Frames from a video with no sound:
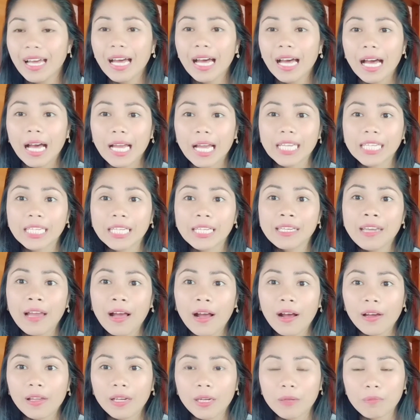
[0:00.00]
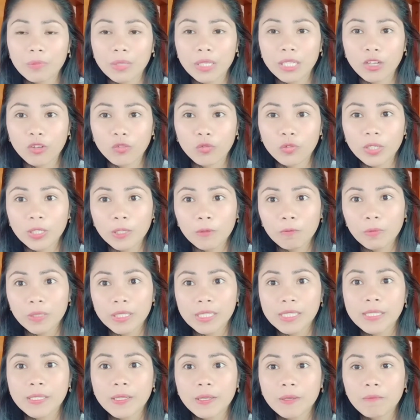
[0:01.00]
Ayan, harapin ang
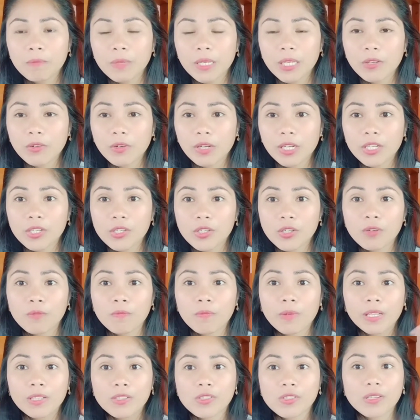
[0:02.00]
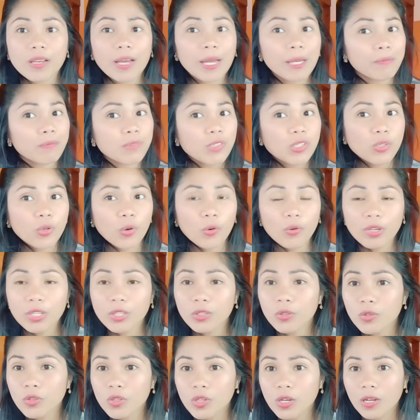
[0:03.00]
Philippines Immigration. But I'm sorry
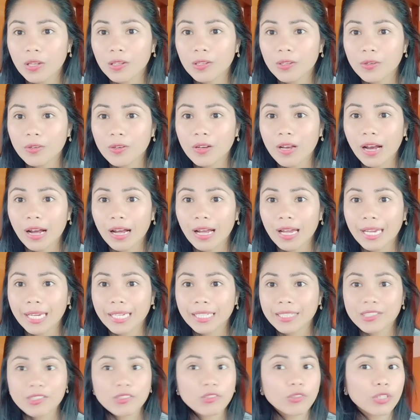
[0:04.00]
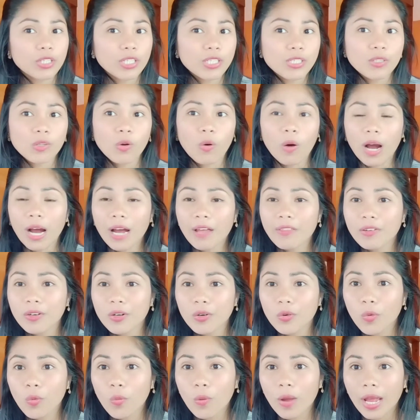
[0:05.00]
to tell you guys, there's no
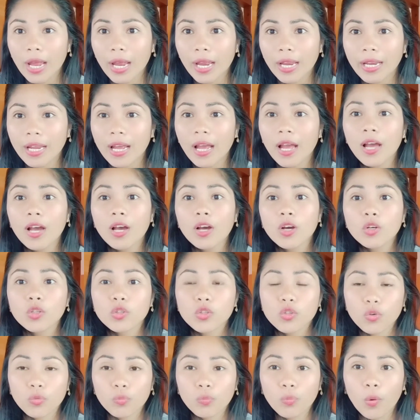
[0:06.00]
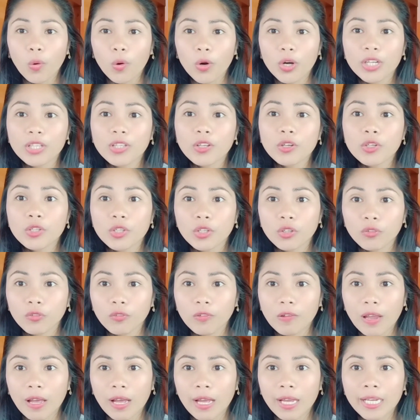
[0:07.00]
other way to board your
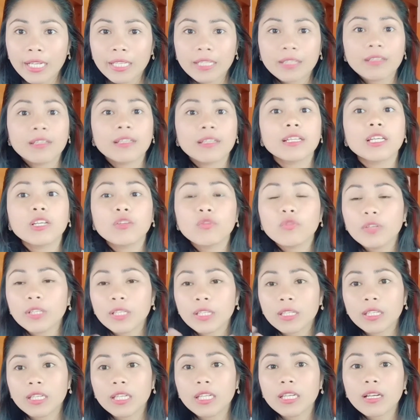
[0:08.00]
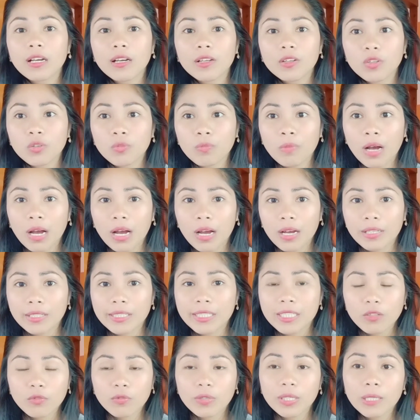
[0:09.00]
flight if hindi ka dumaan
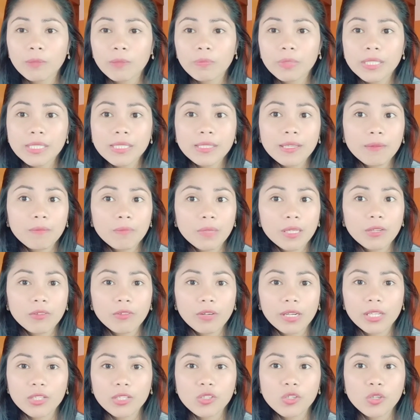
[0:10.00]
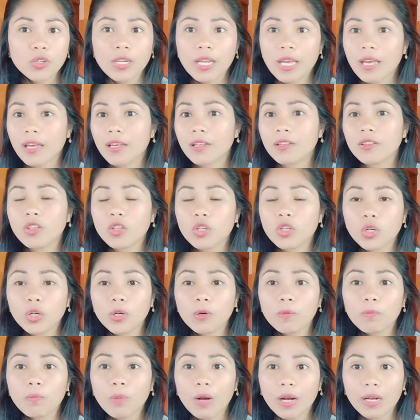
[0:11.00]
sa Philippines Immigration and
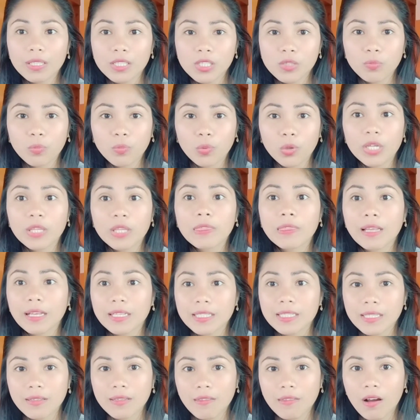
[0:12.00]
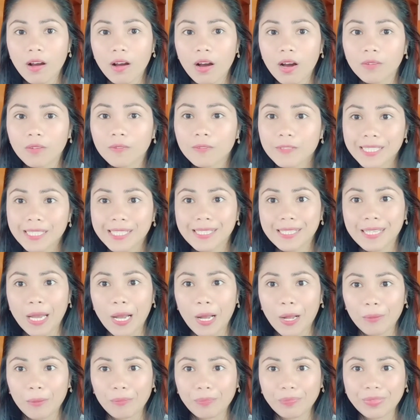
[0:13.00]
your passport doesn't have
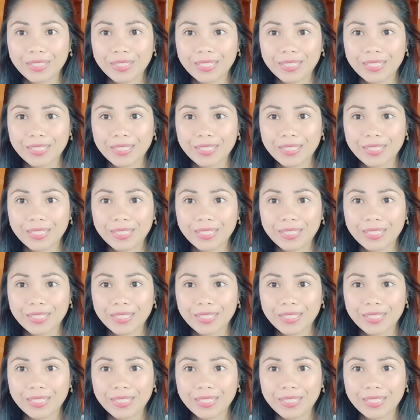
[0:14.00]
stamp.